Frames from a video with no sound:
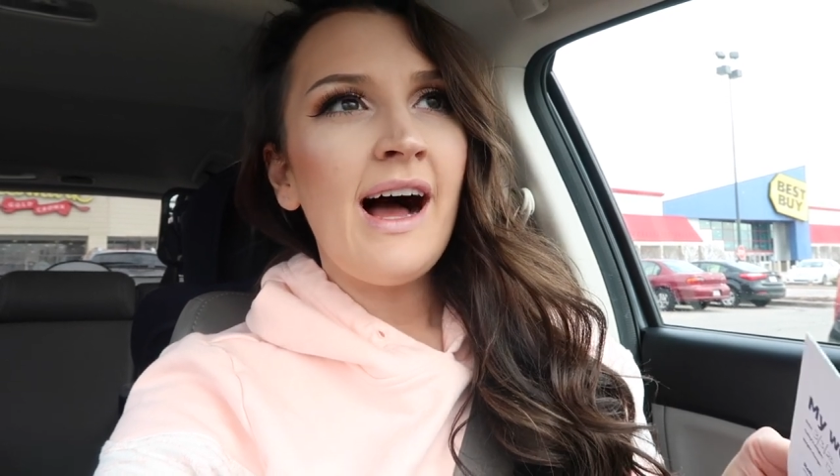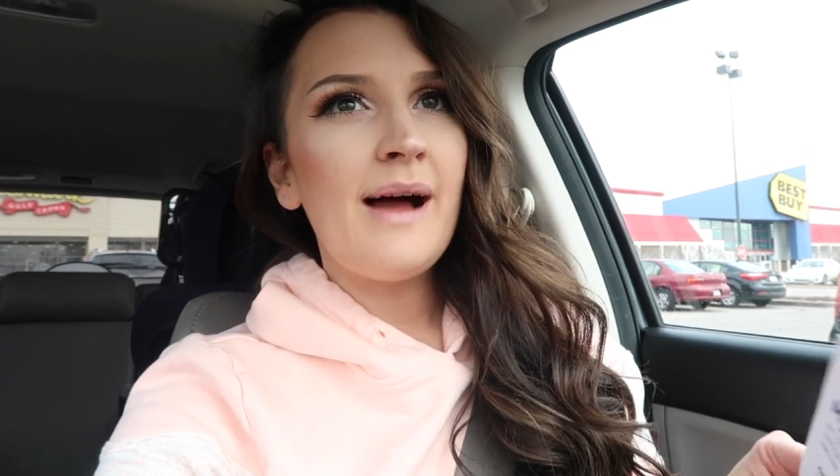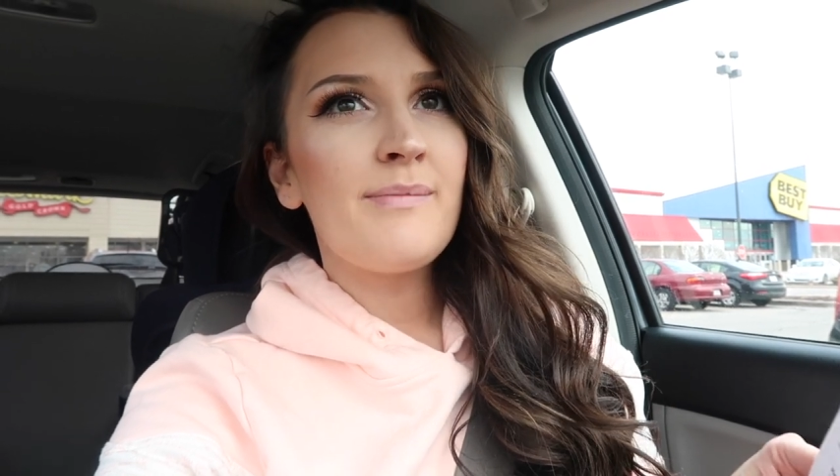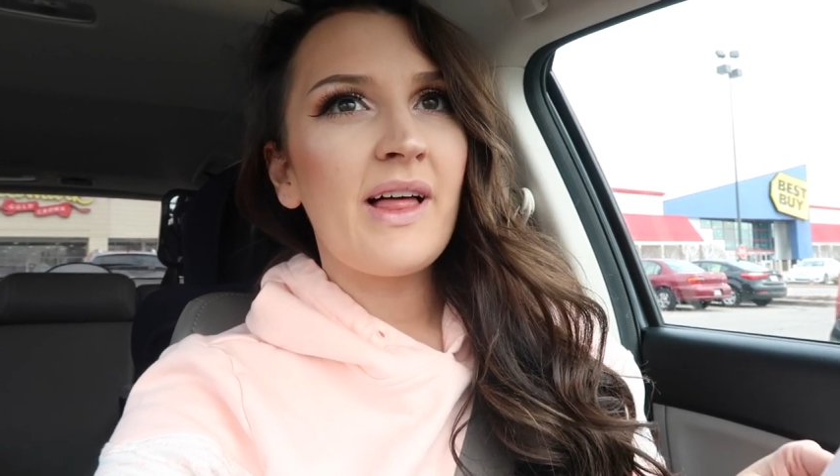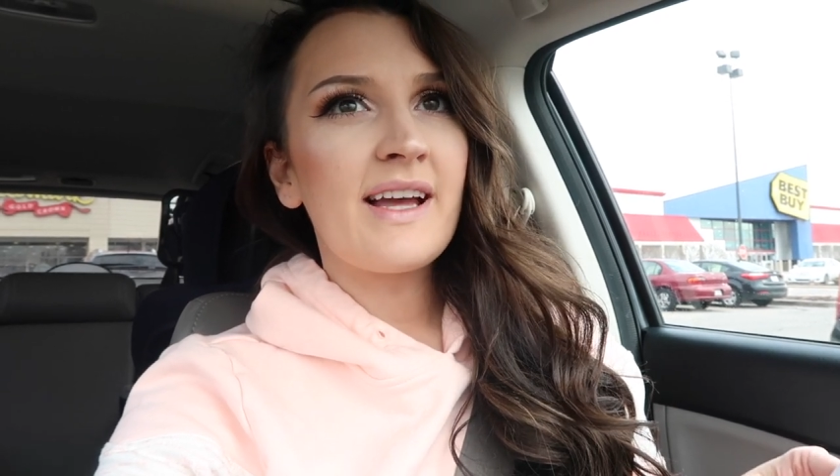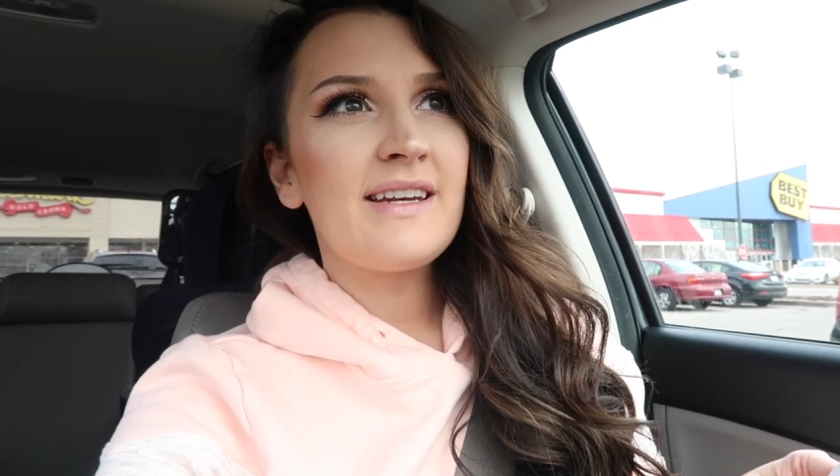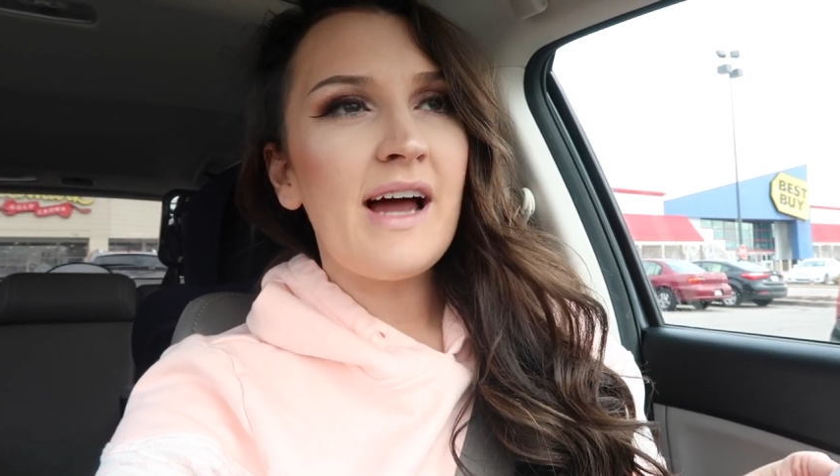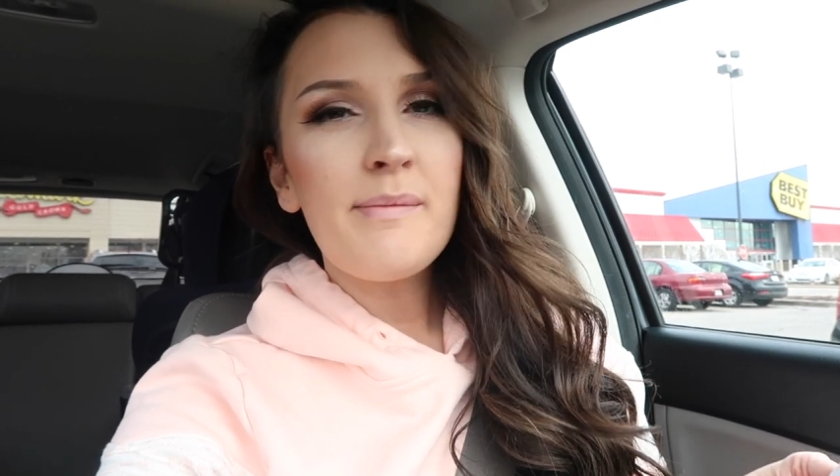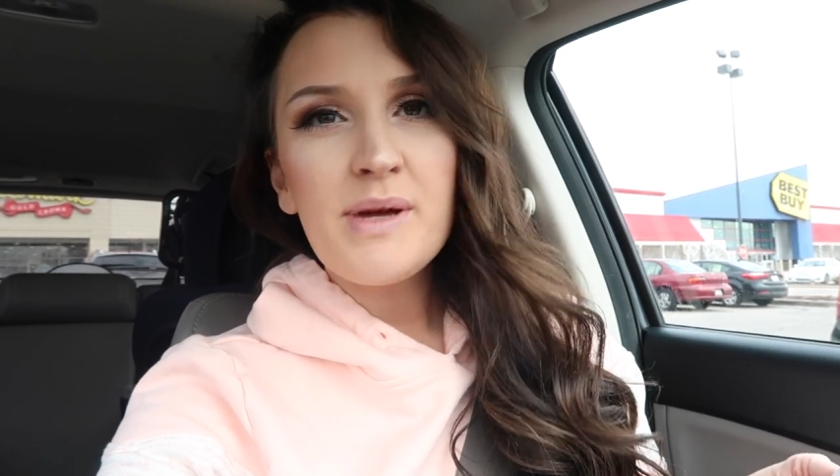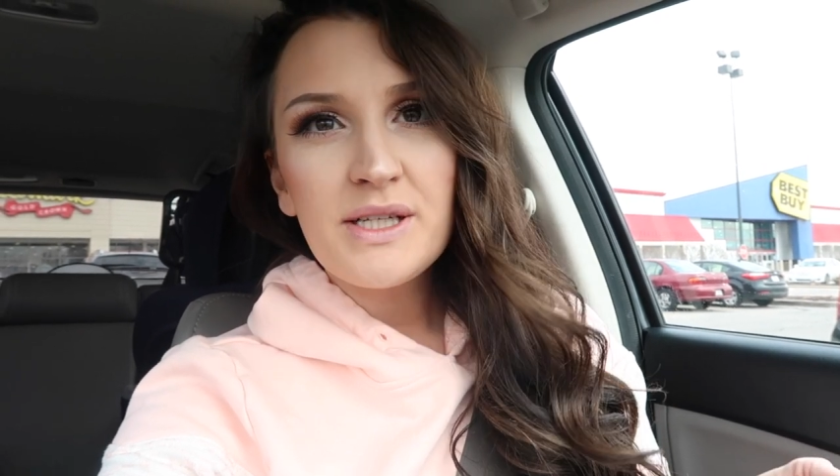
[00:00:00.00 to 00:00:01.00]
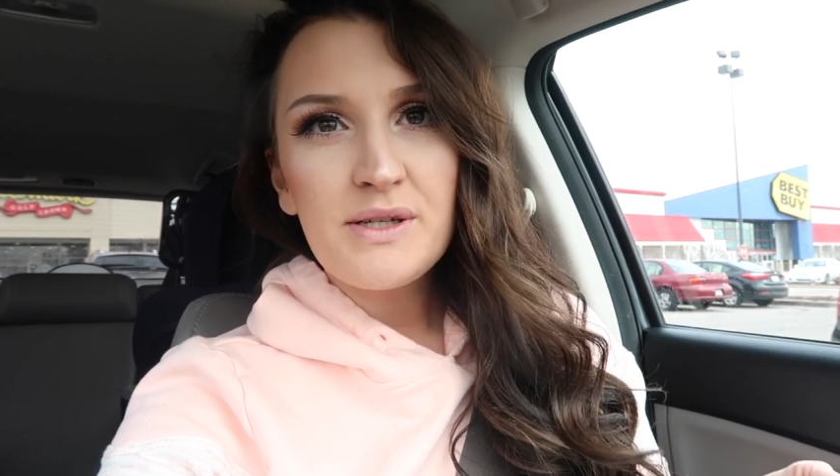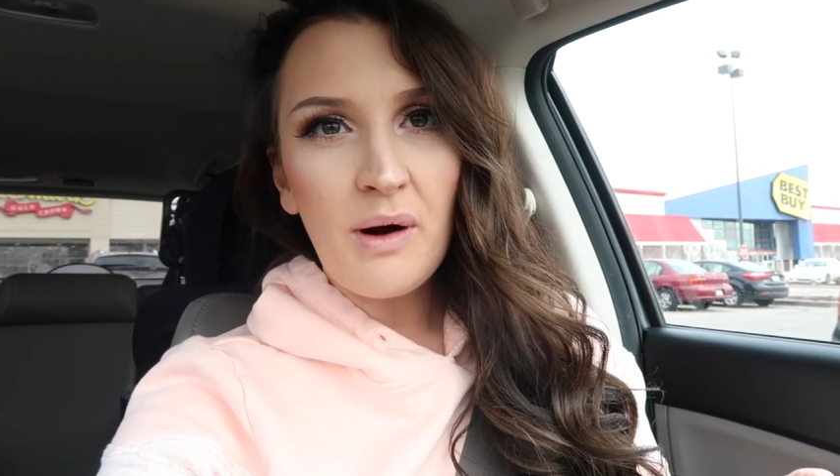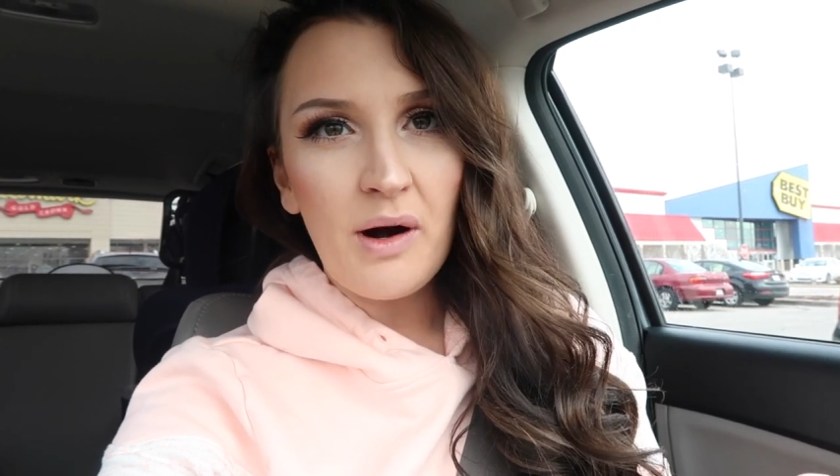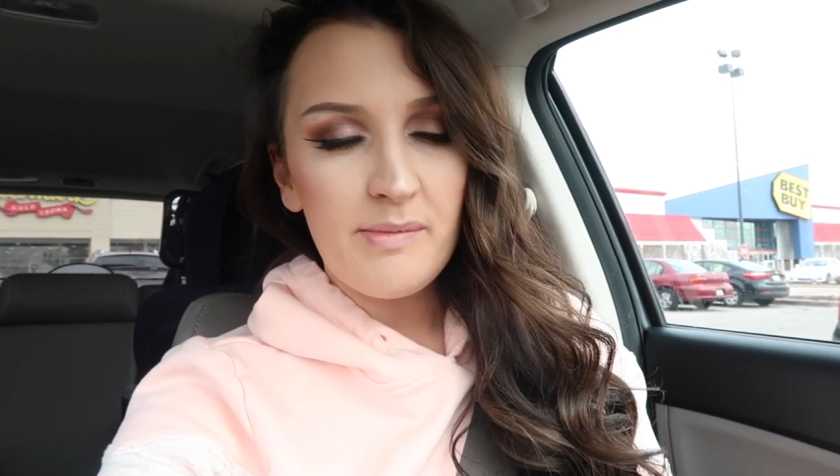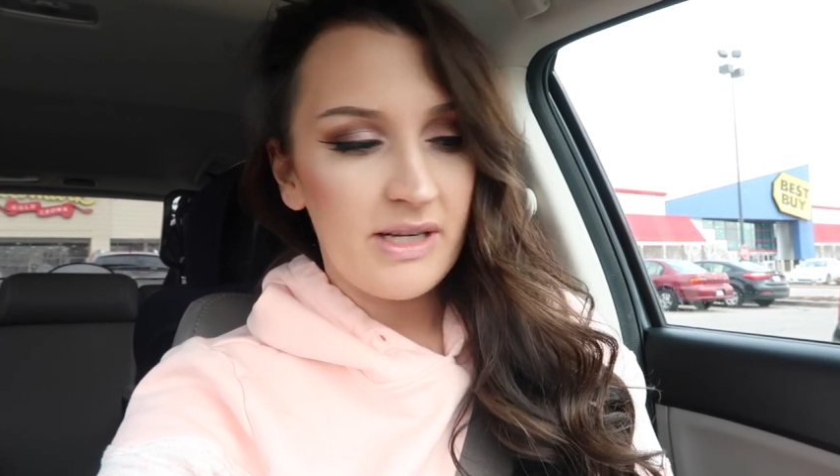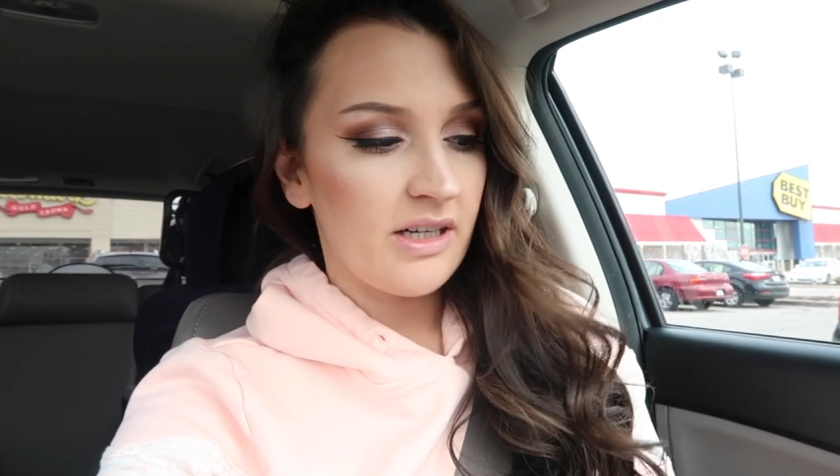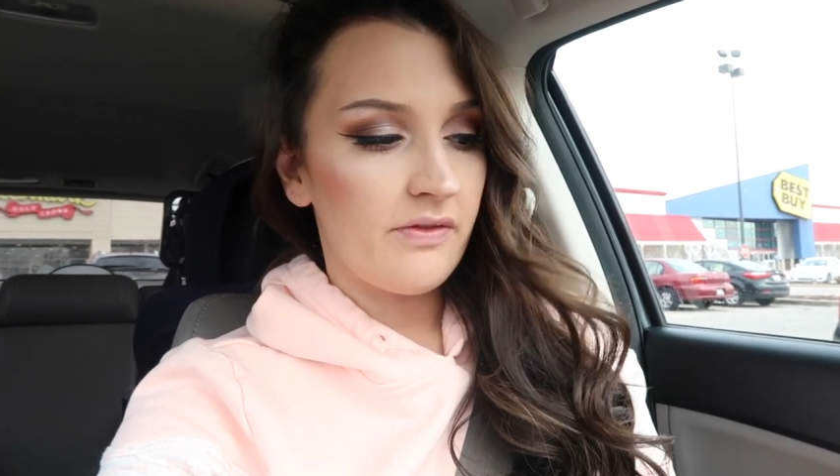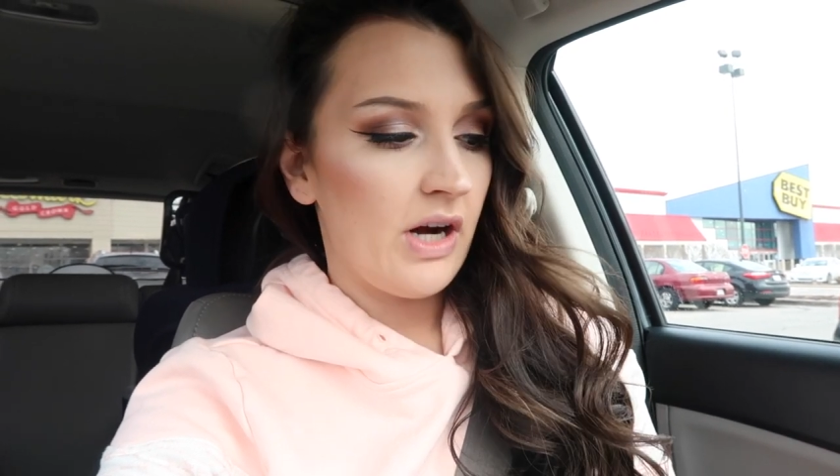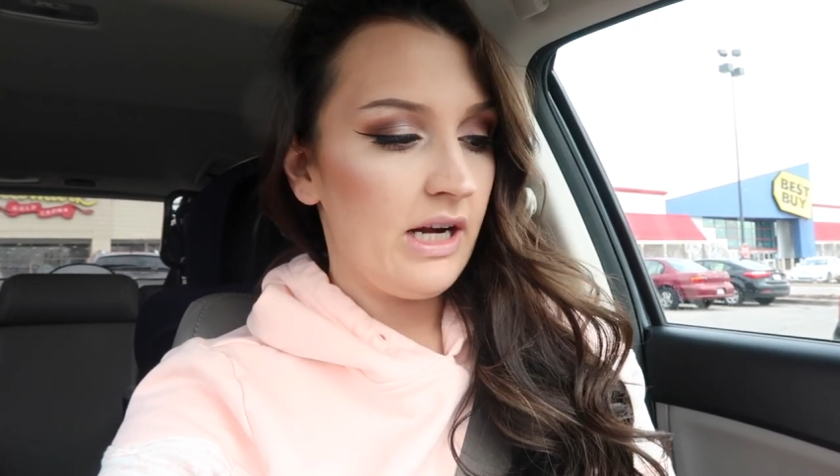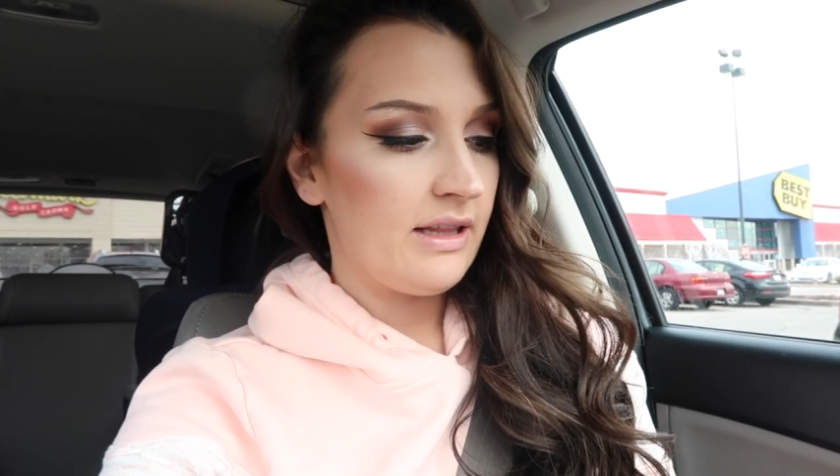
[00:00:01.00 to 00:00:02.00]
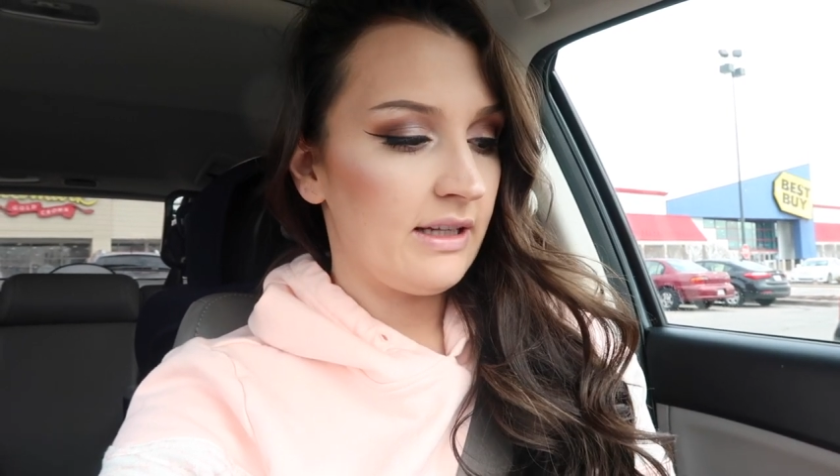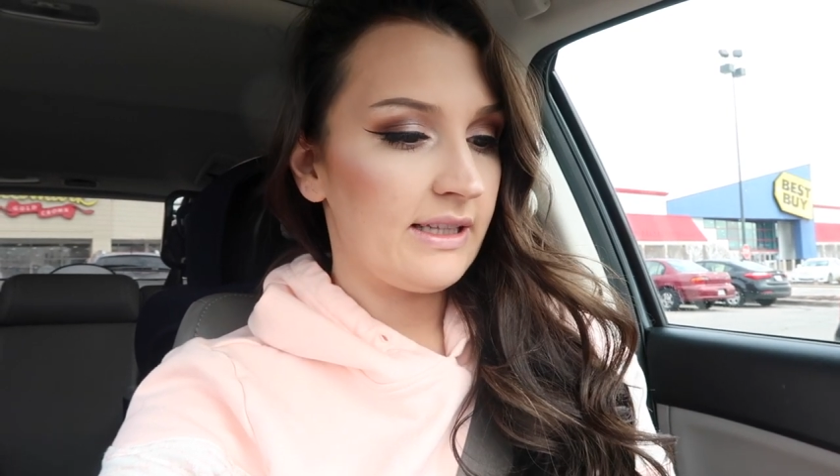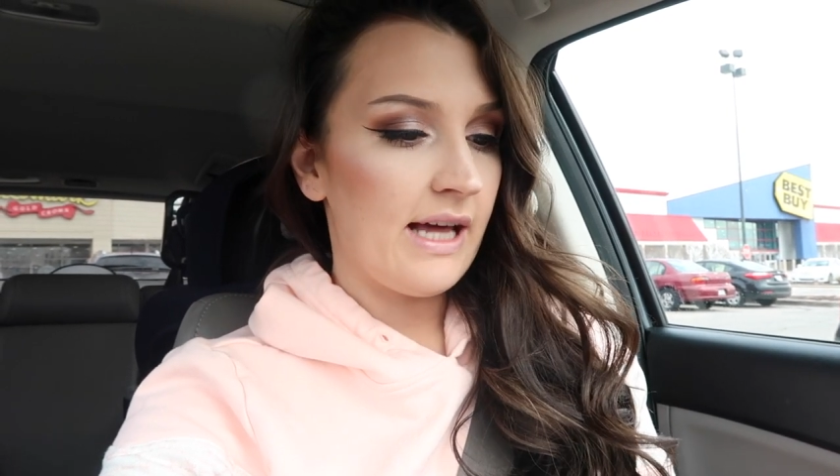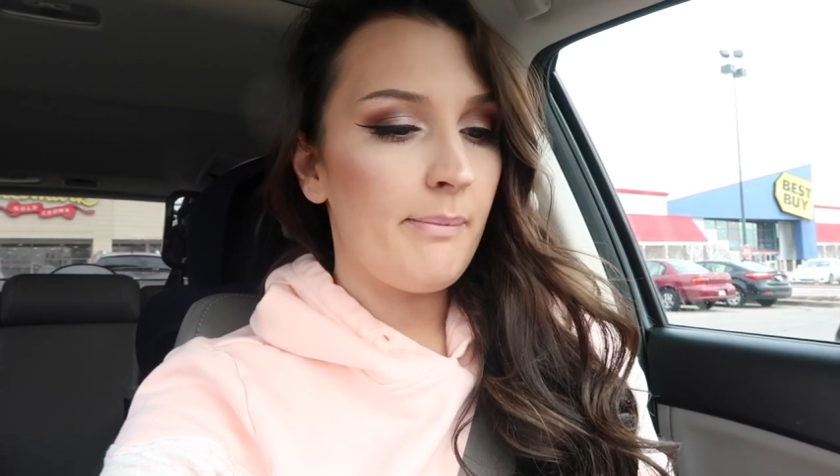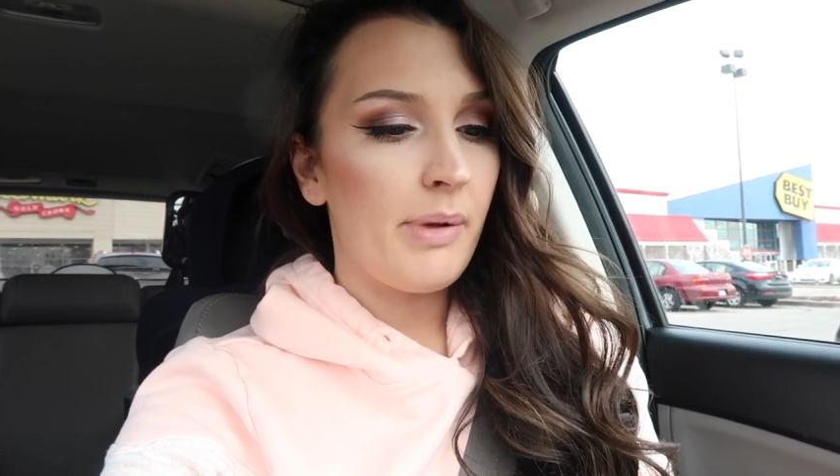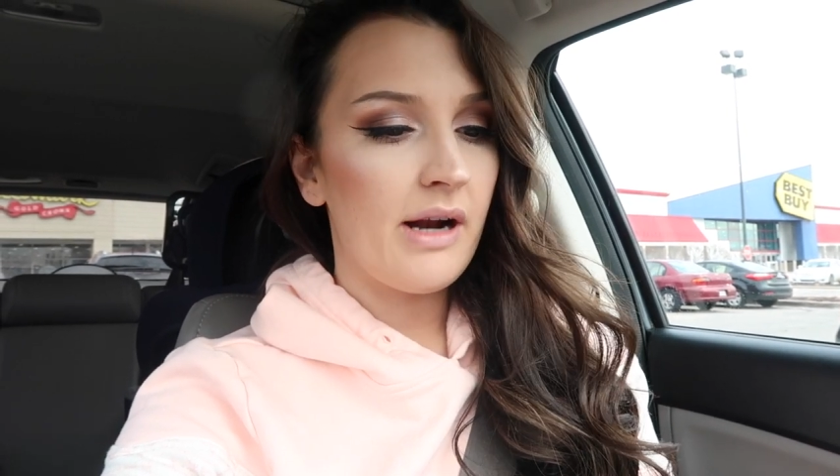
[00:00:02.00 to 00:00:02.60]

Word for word: I'm like not being too hard on myself or anything like that,